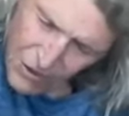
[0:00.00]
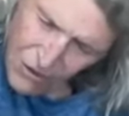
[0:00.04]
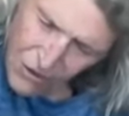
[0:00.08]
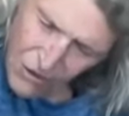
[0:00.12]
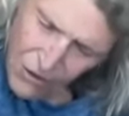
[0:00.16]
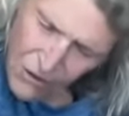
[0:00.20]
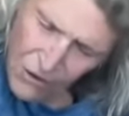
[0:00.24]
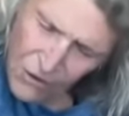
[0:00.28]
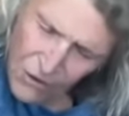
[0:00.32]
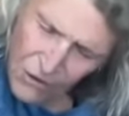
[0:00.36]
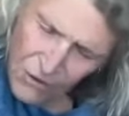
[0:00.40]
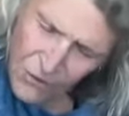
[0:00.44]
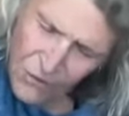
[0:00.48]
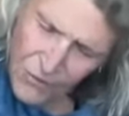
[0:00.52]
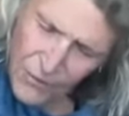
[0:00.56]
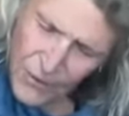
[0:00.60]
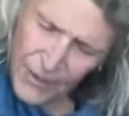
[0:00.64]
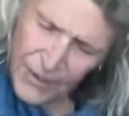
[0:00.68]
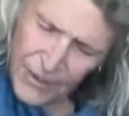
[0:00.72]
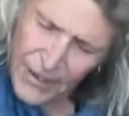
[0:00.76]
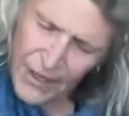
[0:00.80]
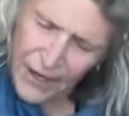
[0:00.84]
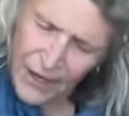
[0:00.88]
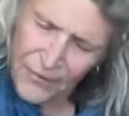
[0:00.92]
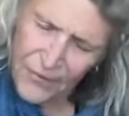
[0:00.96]
all the
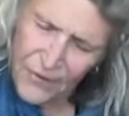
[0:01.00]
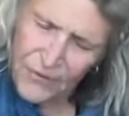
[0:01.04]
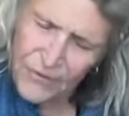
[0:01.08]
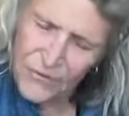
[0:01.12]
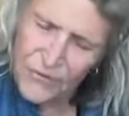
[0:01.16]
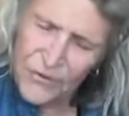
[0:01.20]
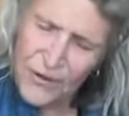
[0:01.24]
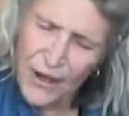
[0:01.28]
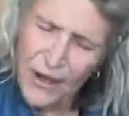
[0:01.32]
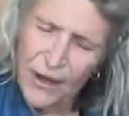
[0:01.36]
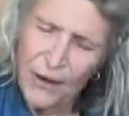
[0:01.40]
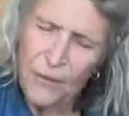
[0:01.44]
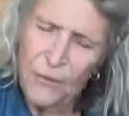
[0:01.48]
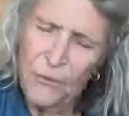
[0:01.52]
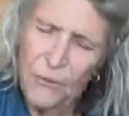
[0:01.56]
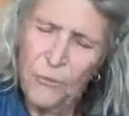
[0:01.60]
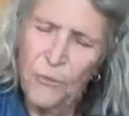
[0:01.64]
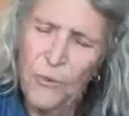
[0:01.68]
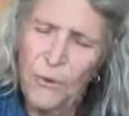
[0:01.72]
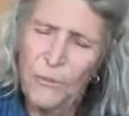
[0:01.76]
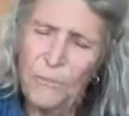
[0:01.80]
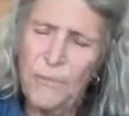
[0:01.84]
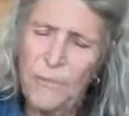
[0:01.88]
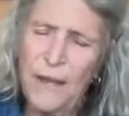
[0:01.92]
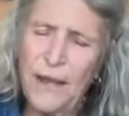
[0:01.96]
way down the side of the
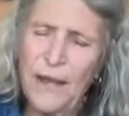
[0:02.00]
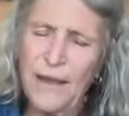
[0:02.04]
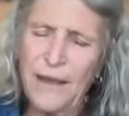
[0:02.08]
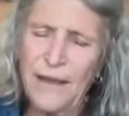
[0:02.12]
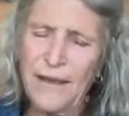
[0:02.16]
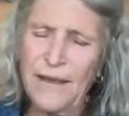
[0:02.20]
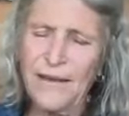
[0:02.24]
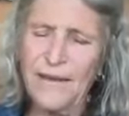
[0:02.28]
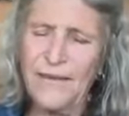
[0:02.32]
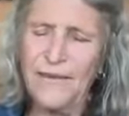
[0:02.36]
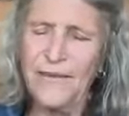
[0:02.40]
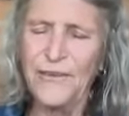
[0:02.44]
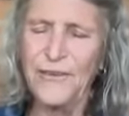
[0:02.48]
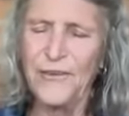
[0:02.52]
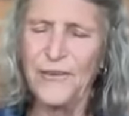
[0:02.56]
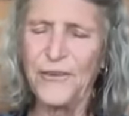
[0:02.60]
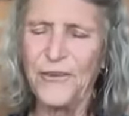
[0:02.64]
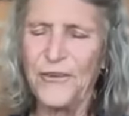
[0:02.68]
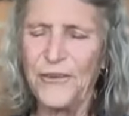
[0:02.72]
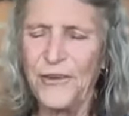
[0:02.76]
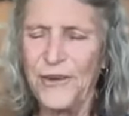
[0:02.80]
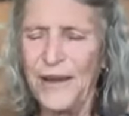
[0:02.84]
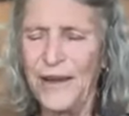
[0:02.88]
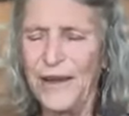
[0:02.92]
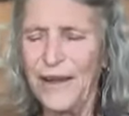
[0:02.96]
rib
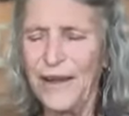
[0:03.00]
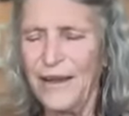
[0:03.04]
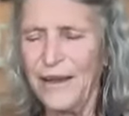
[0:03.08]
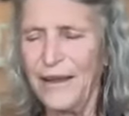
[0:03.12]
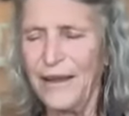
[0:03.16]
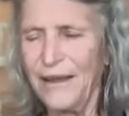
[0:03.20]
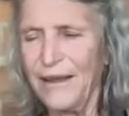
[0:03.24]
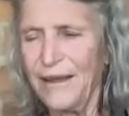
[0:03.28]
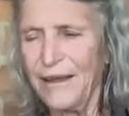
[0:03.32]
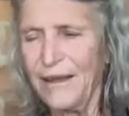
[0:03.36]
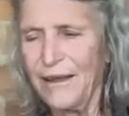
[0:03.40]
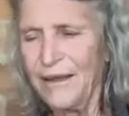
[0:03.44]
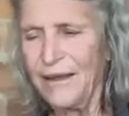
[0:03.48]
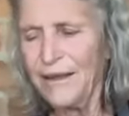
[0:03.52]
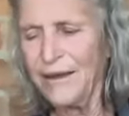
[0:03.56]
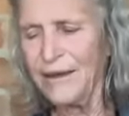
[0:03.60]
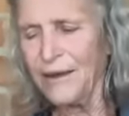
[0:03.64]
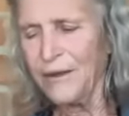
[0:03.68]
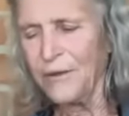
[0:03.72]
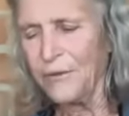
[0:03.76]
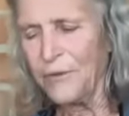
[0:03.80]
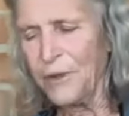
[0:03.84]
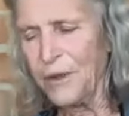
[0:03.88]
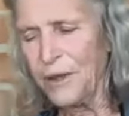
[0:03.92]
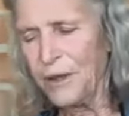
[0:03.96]
cage.
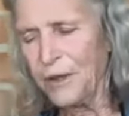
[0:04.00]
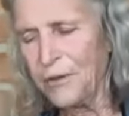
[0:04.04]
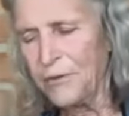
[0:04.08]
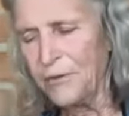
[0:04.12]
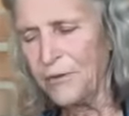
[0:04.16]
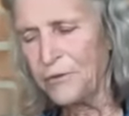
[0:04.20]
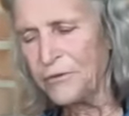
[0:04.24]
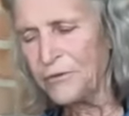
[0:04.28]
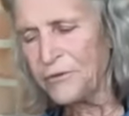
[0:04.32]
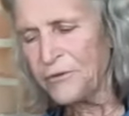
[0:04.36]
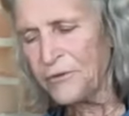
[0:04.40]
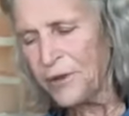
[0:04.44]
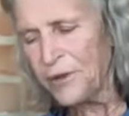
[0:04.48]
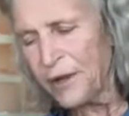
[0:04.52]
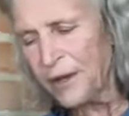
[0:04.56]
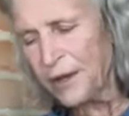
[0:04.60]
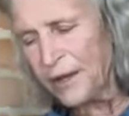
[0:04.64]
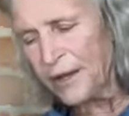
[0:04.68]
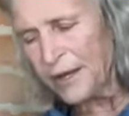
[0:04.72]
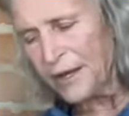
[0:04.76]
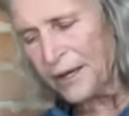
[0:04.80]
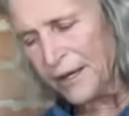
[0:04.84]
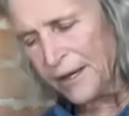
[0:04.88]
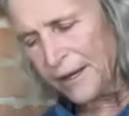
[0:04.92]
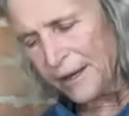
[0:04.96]
Now the other
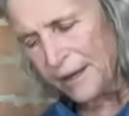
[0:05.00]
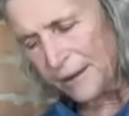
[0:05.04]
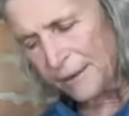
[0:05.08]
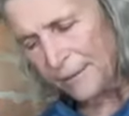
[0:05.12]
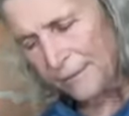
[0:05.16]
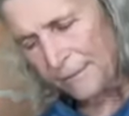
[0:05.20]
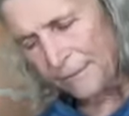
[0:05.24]
side.